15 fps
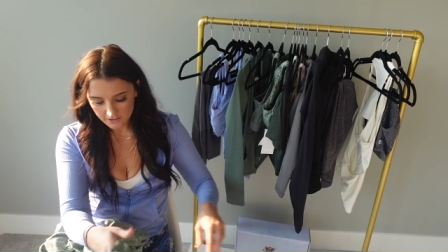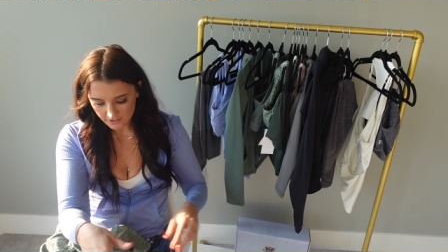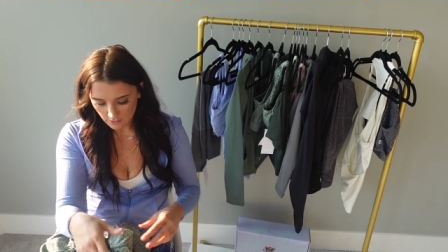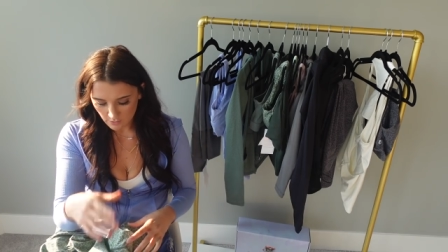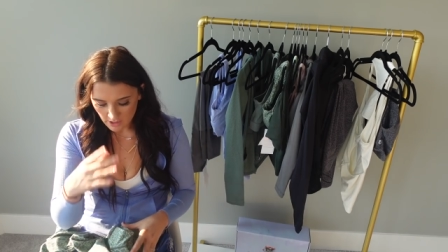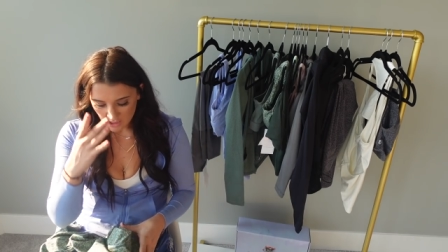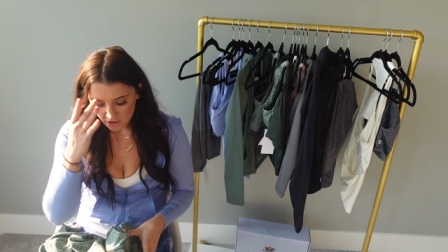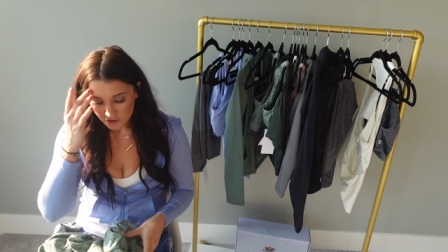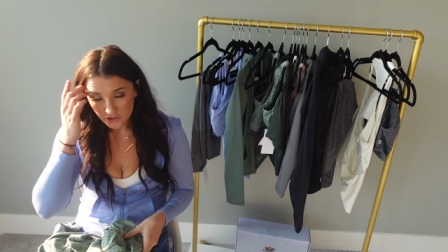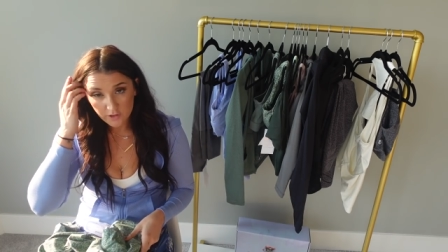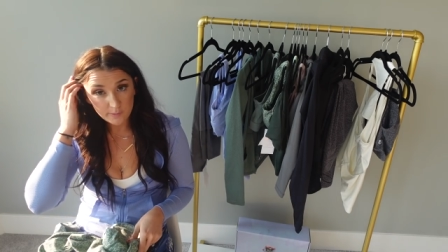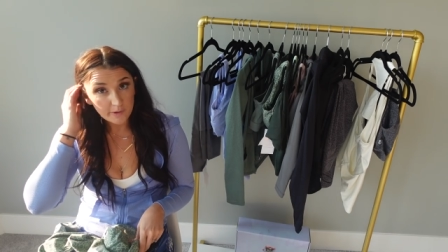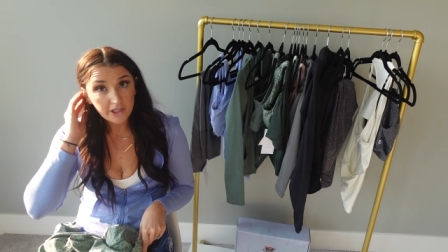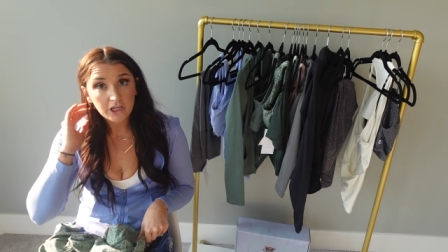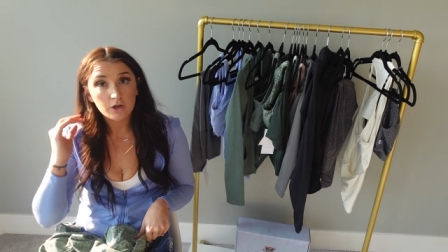So
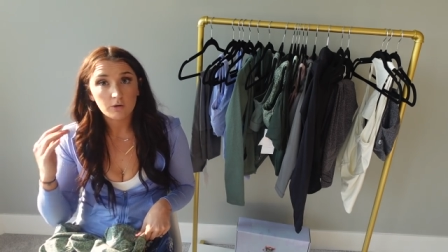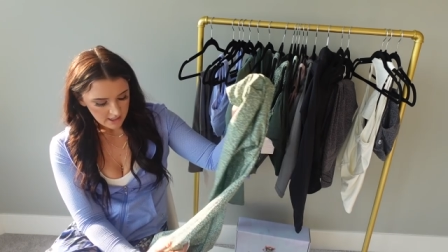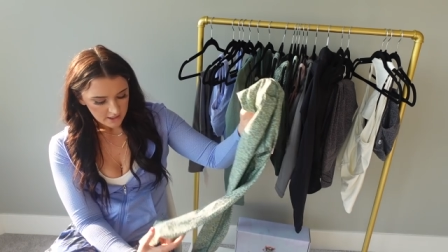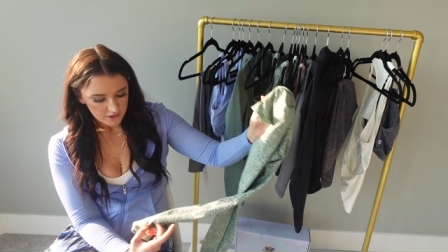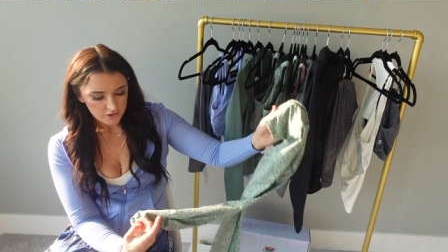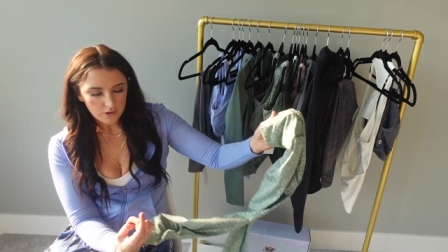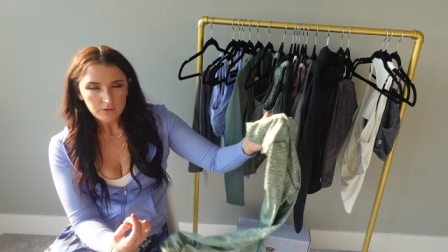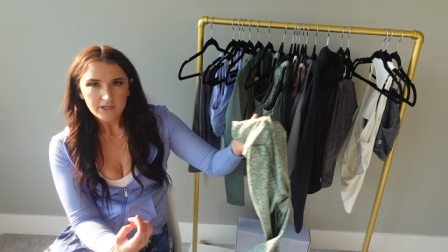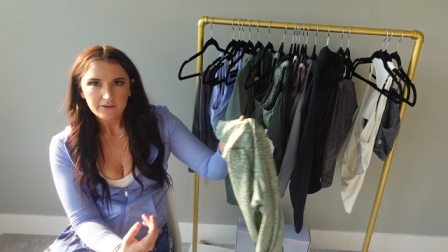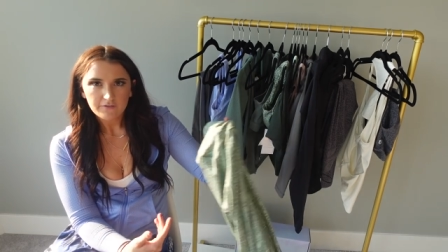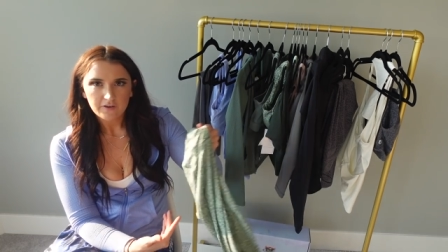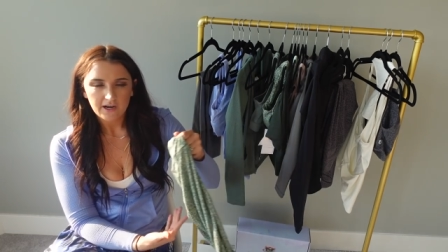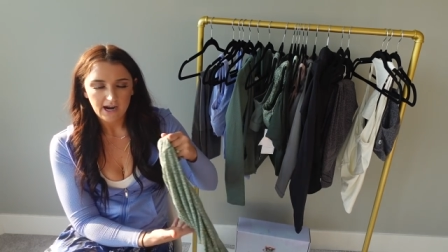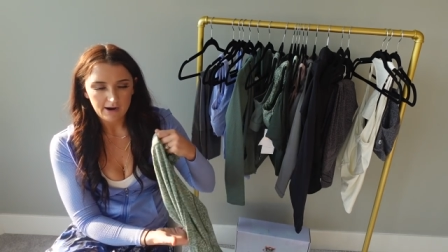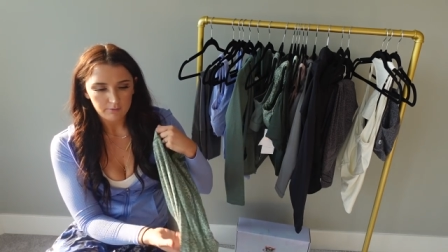super cute, so
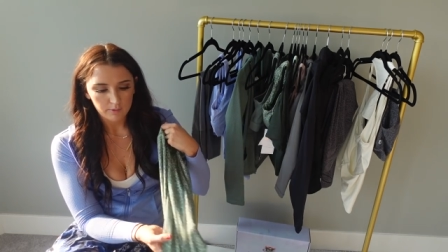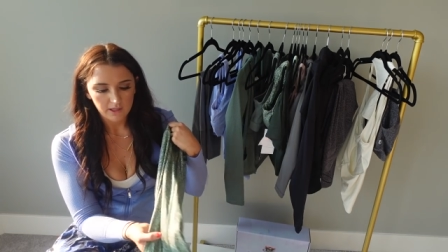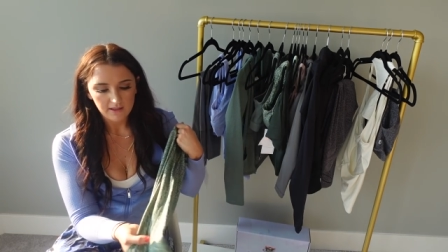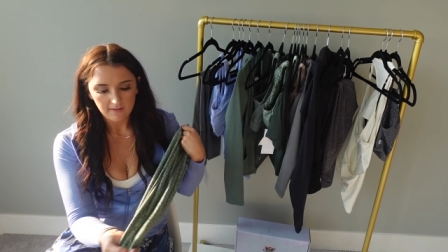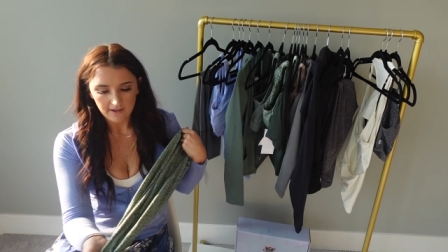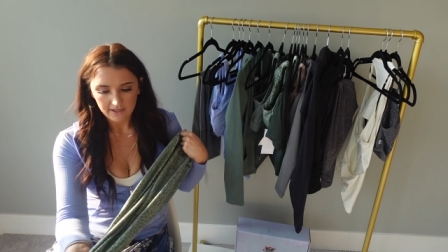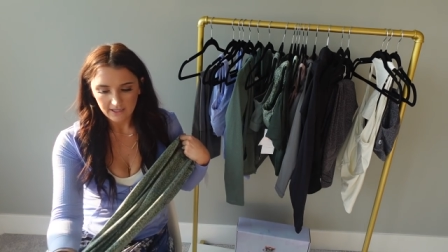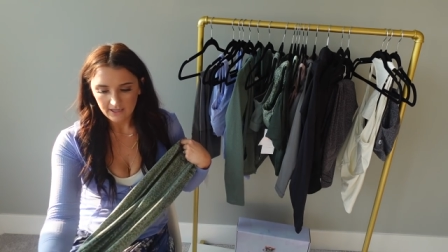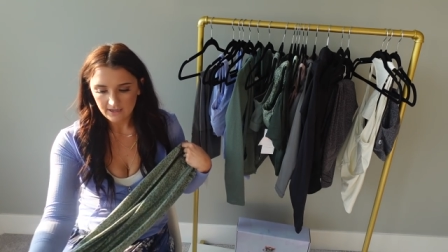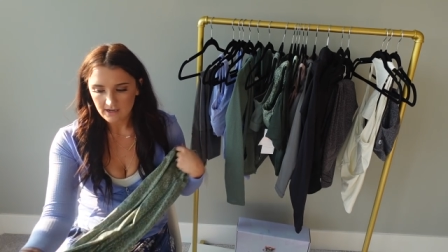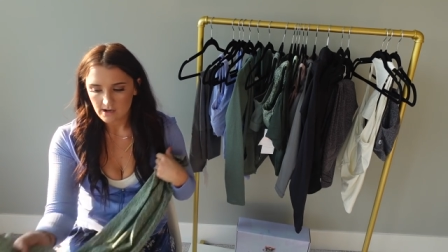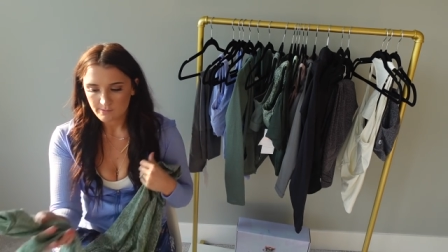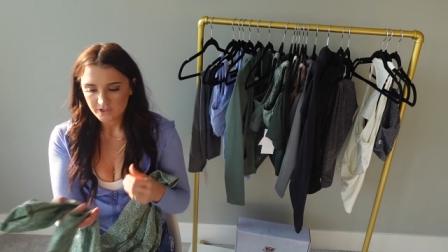different. I really like it.